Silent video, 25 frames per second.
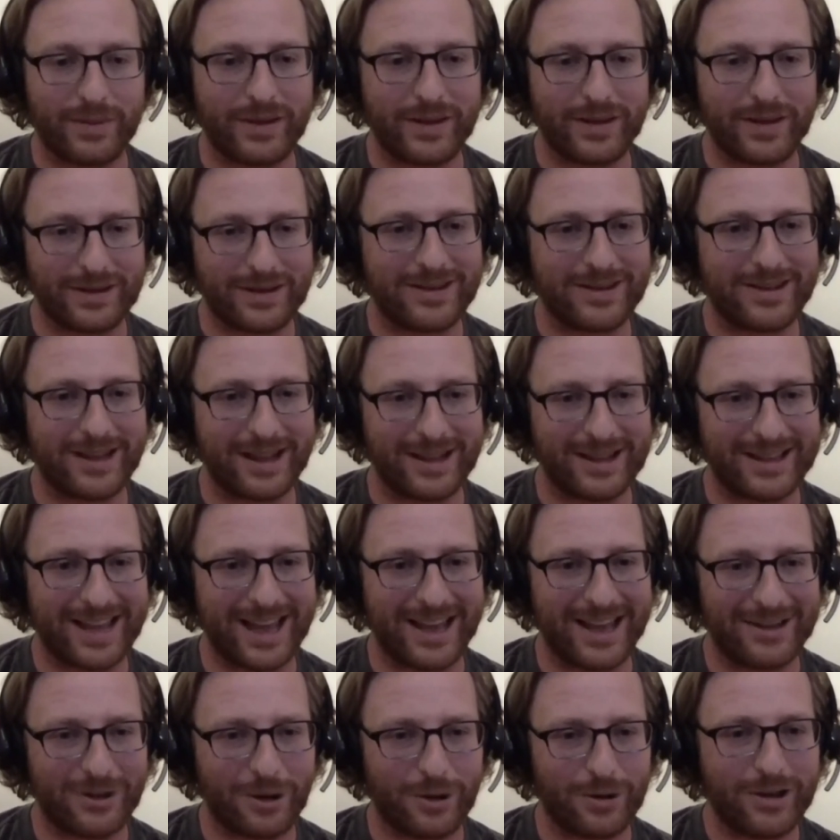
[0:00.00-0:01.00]
when we sell in
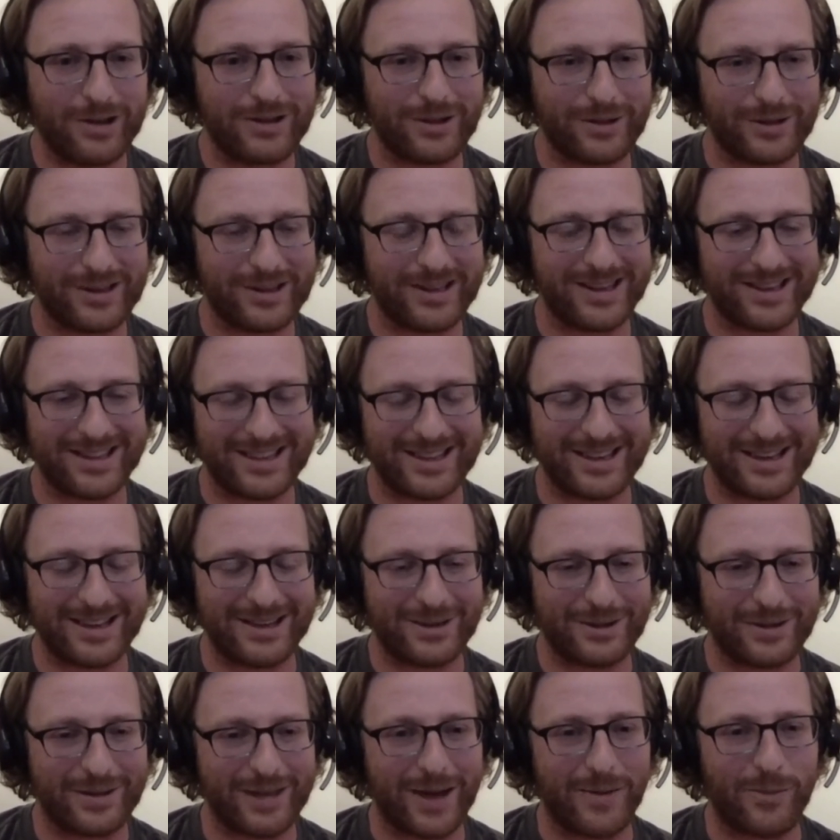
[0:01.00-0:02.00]
that solar. So
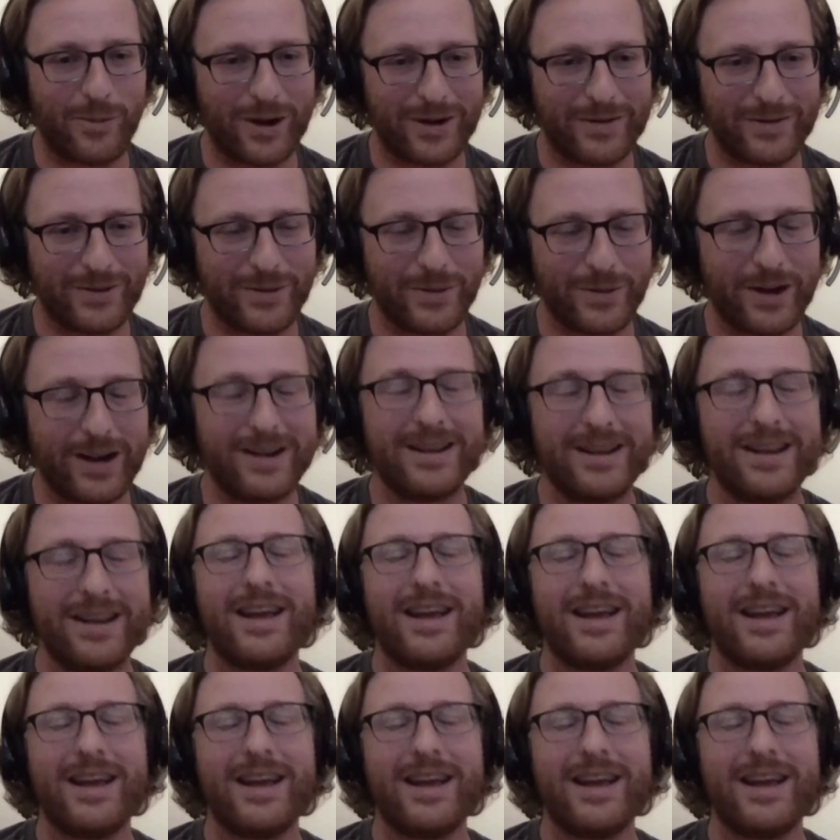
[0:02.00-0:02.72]
it's sort of that one-for-one.